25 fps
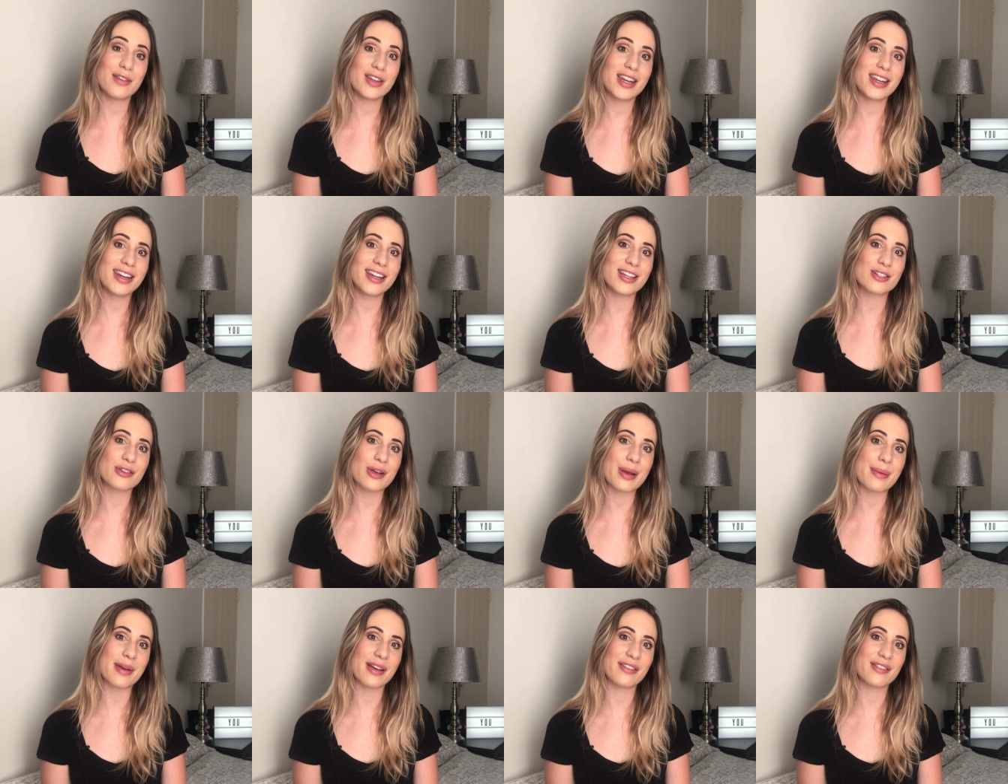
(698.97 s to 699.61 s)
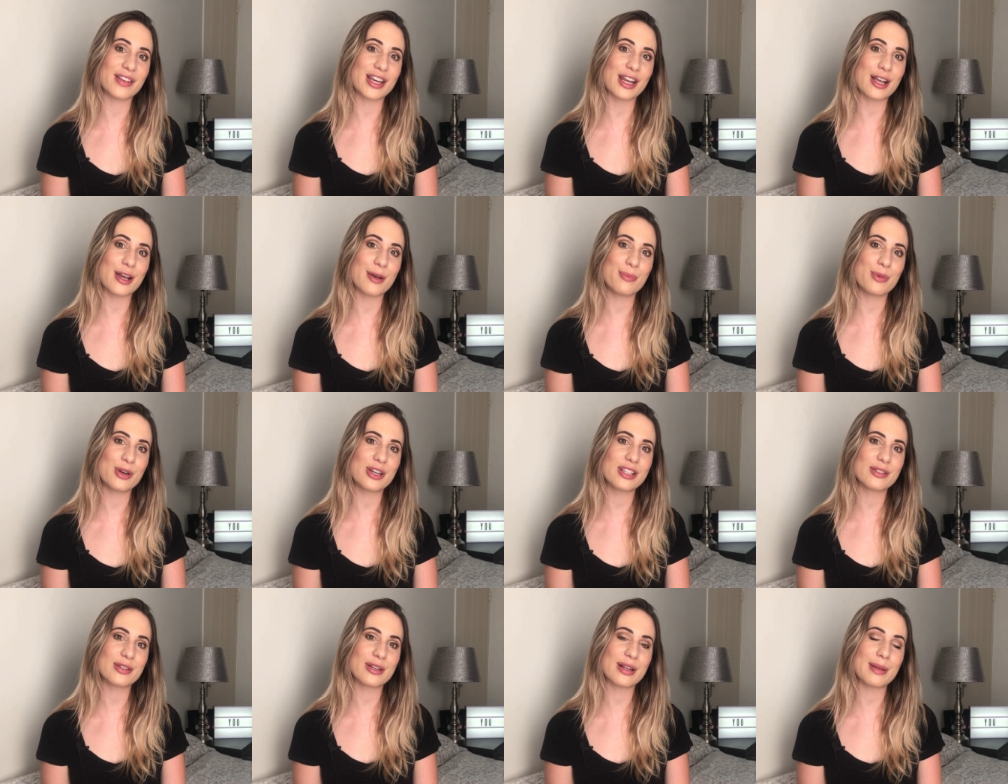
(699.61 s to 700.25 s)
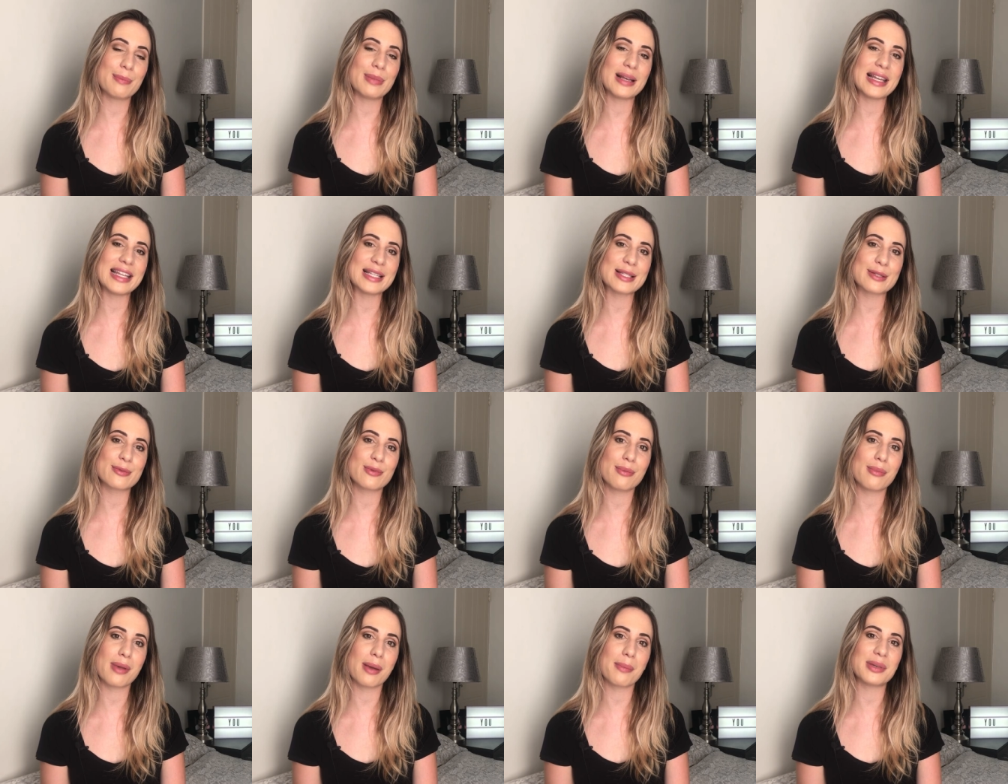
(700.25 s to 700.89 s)
you did enjoy my video, please,
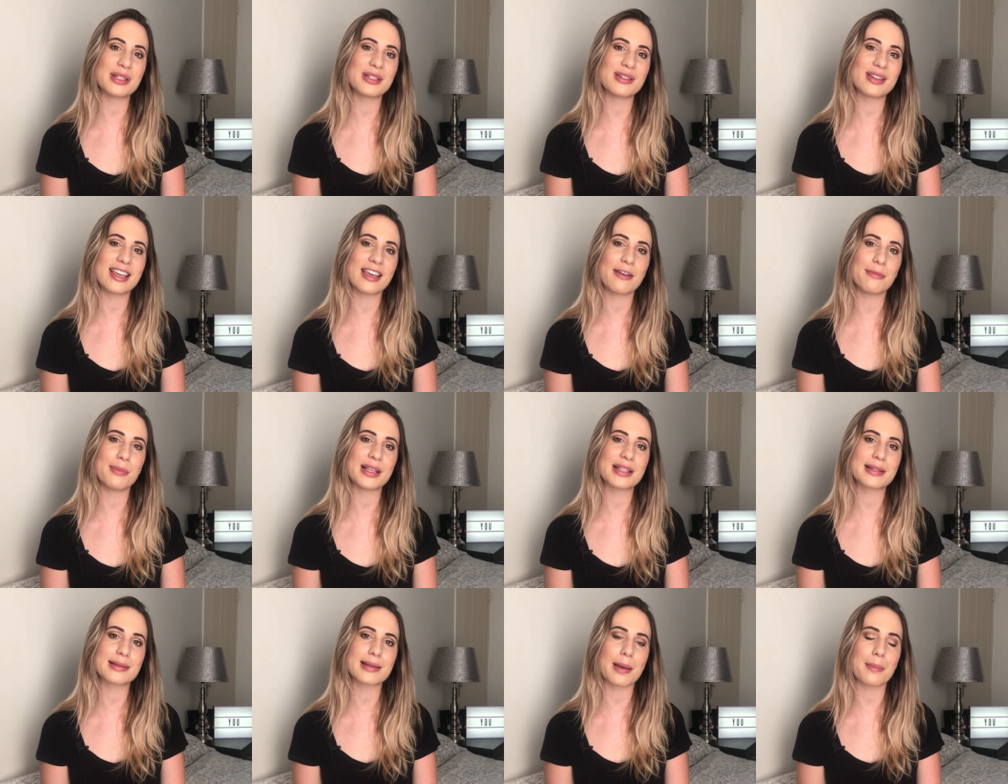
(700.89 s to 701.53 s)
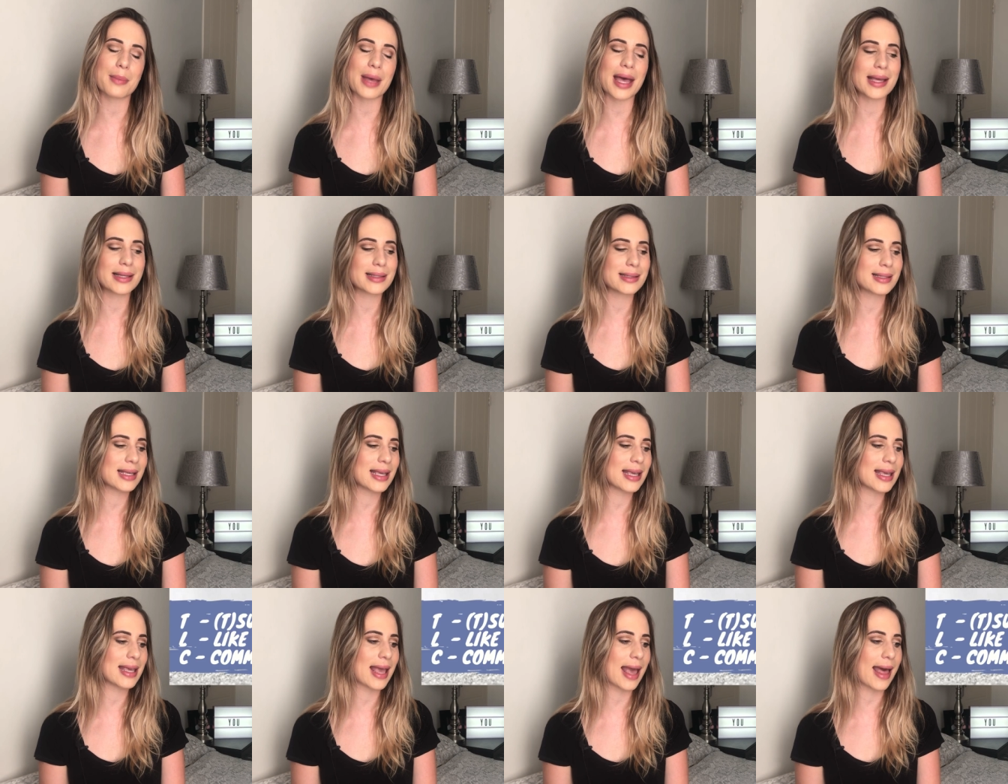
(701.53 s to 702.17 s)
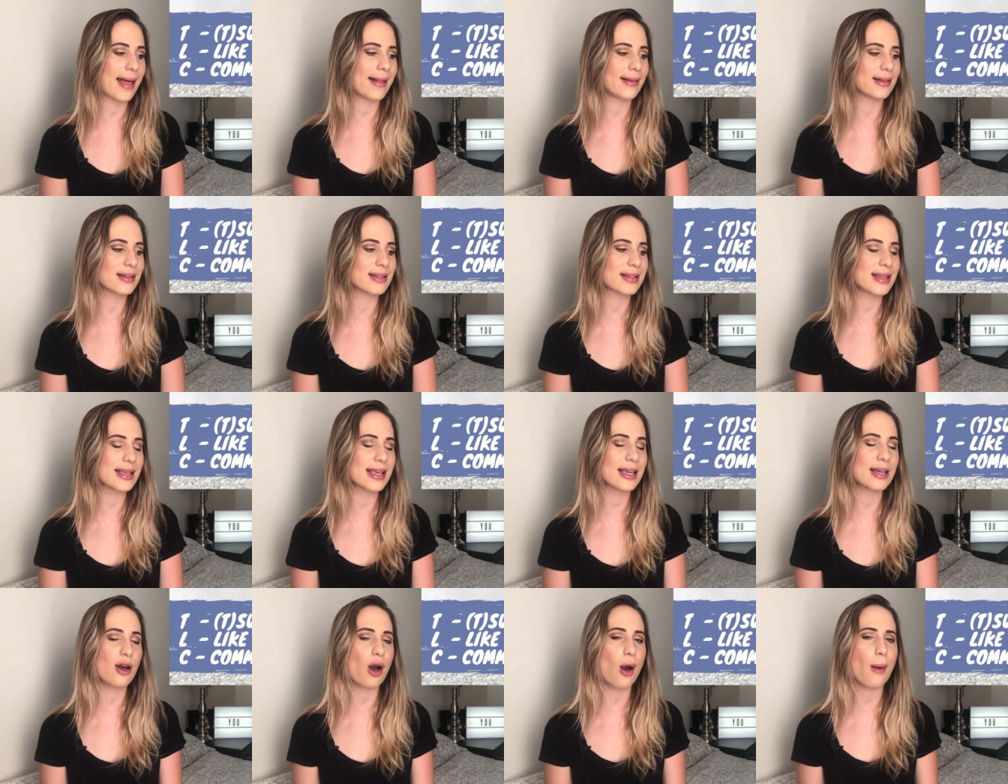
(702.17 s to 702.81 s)
please remember to give me some
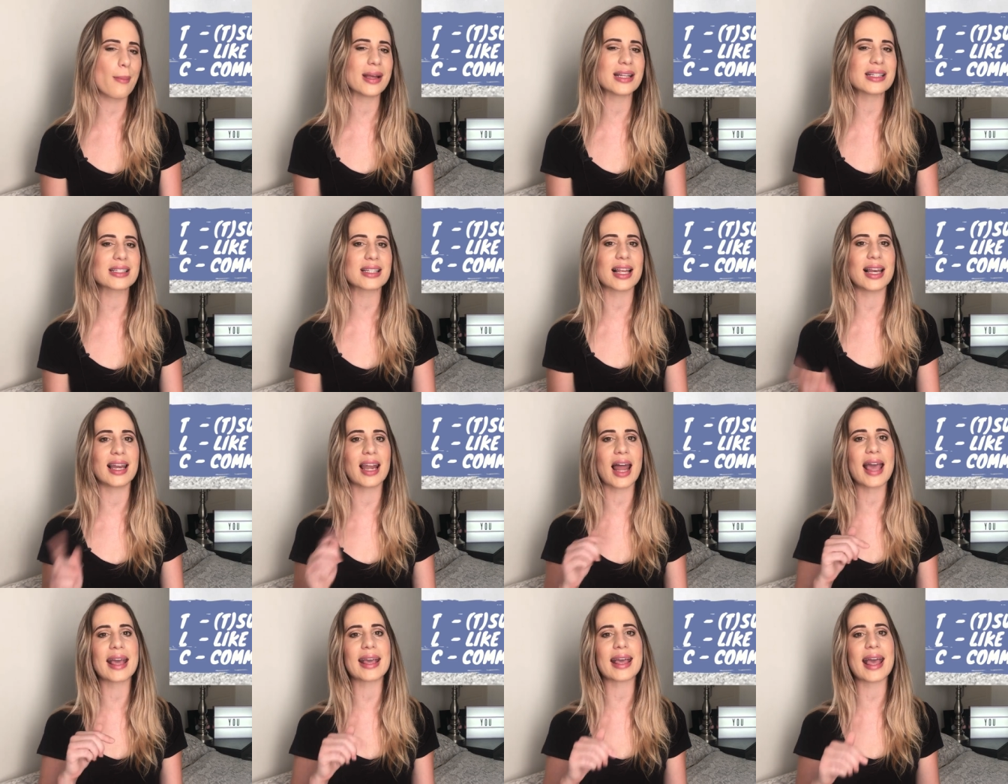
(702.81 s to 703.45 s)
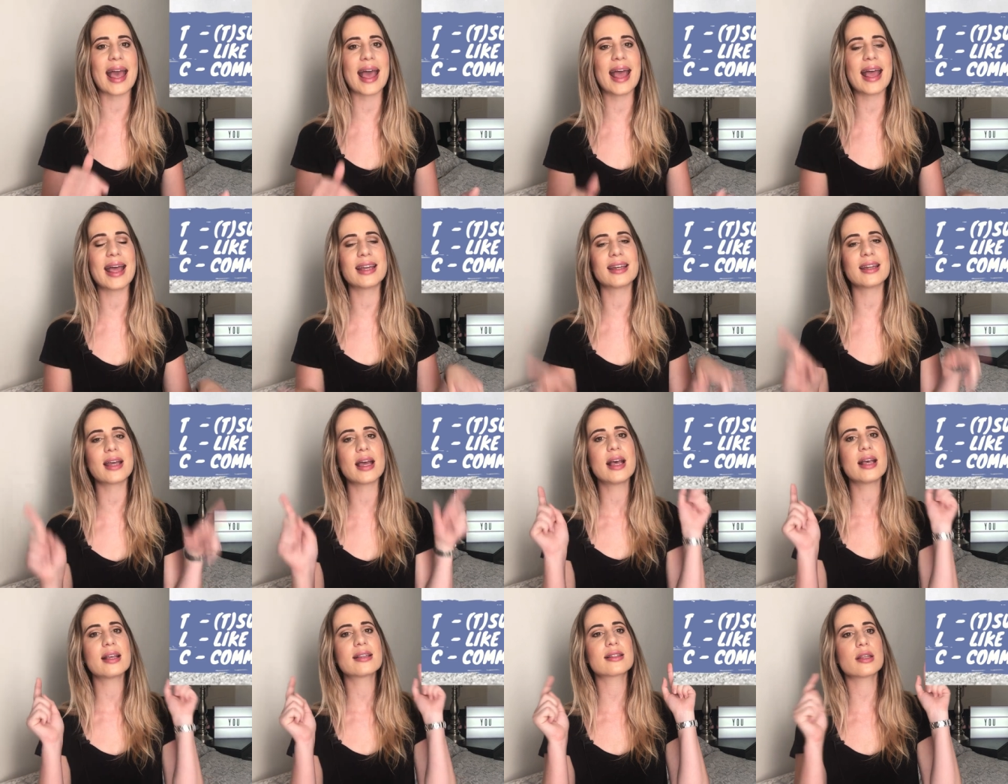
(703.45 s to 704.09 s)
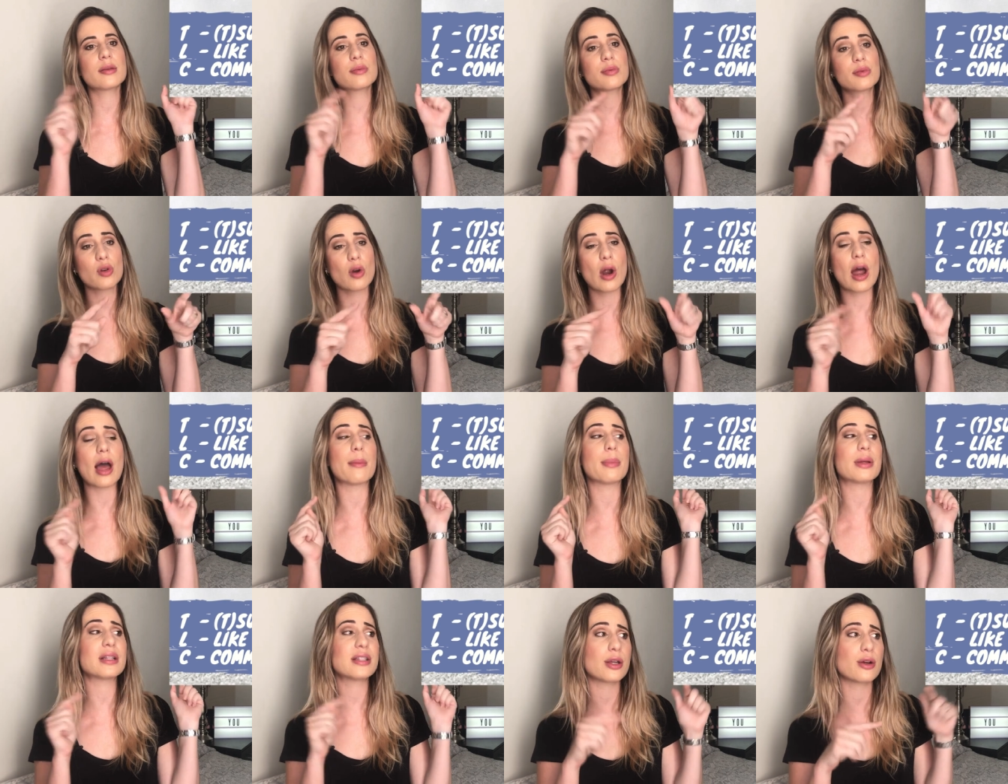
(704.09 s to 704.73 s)
TLC comment, like, and
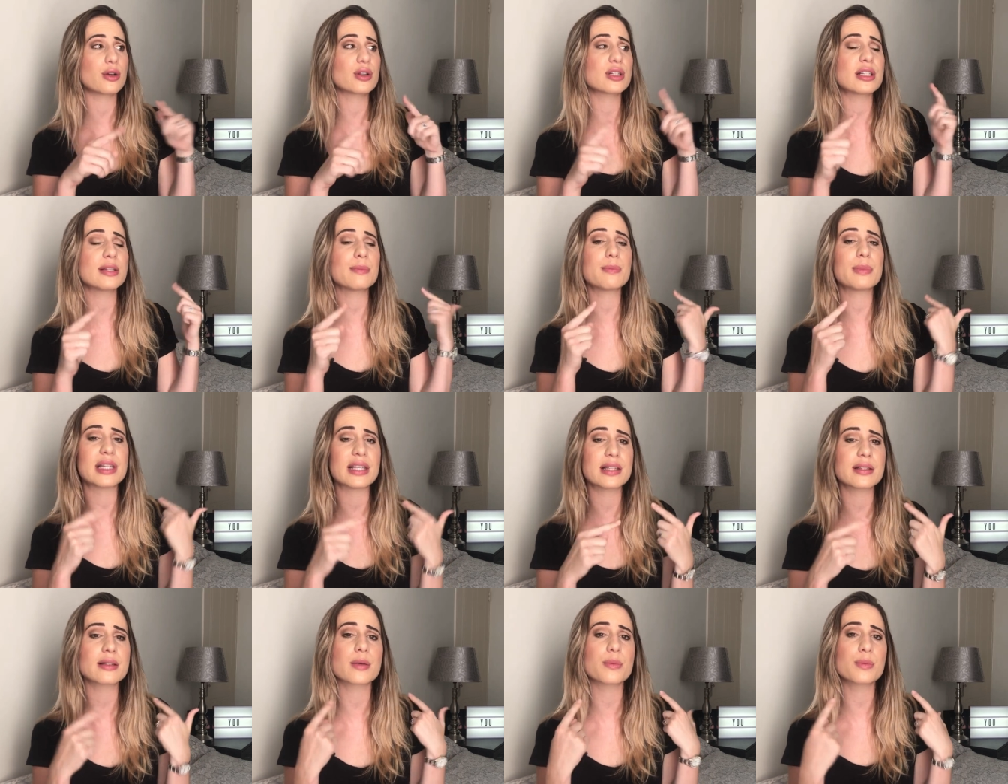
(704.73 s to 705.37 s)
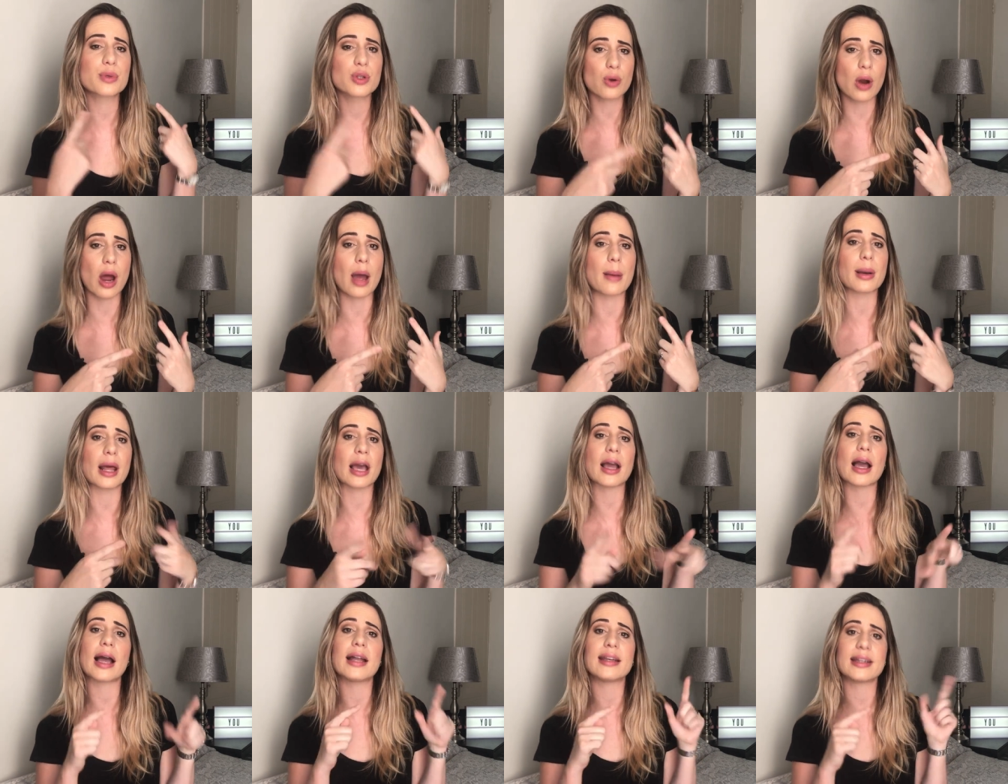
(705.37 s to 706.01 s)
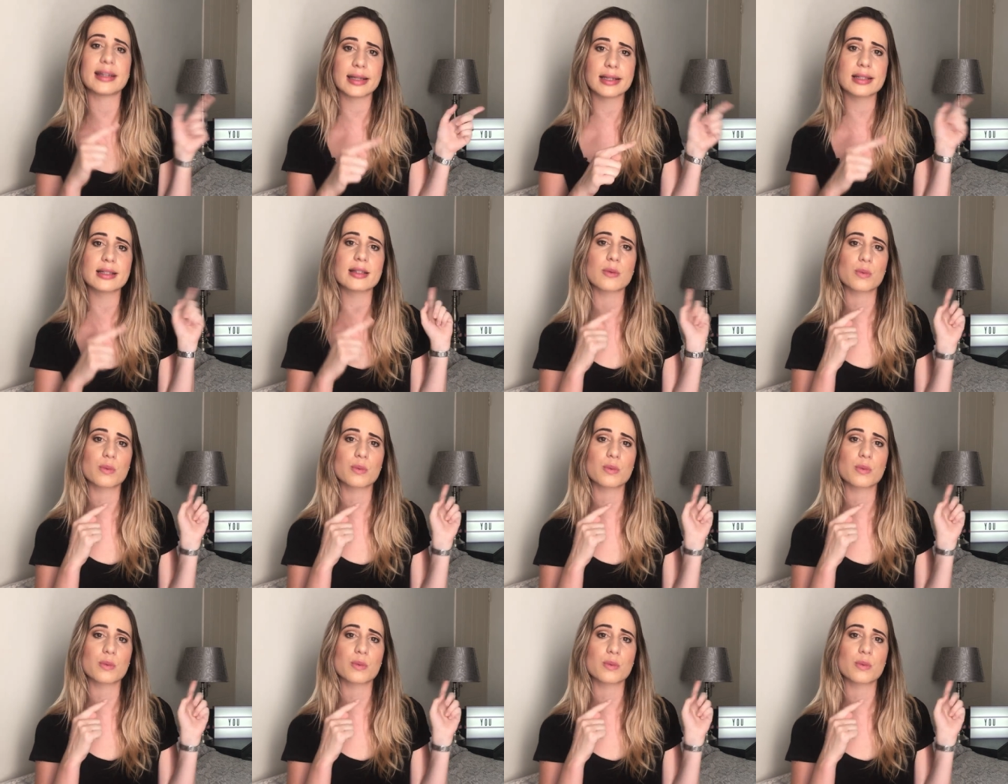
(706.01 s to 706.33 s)
subscribe. But seriously, please subscribe. Like, I need